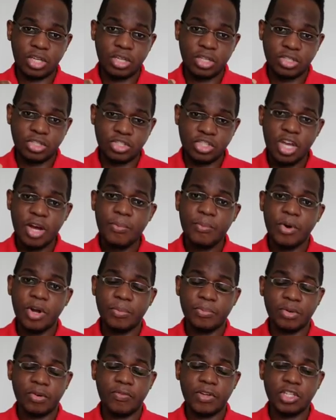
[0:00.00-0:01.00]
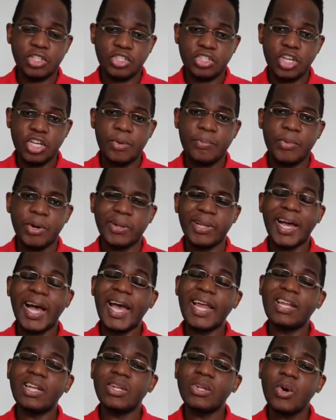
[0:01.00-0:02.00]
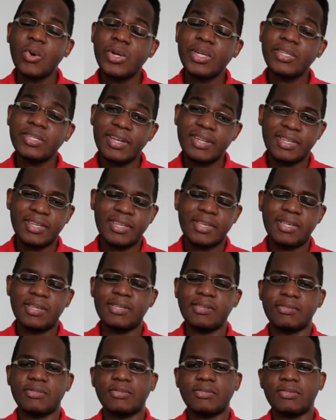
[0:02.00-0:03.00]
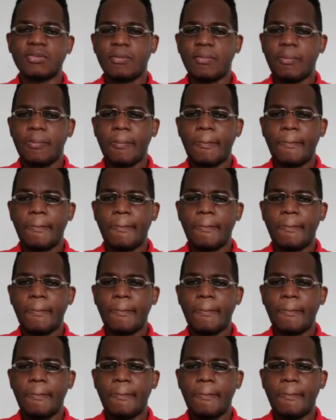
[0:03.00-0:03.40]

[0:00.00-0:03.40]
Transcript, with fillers: Samuel, Prophet Samuel, anointed kings.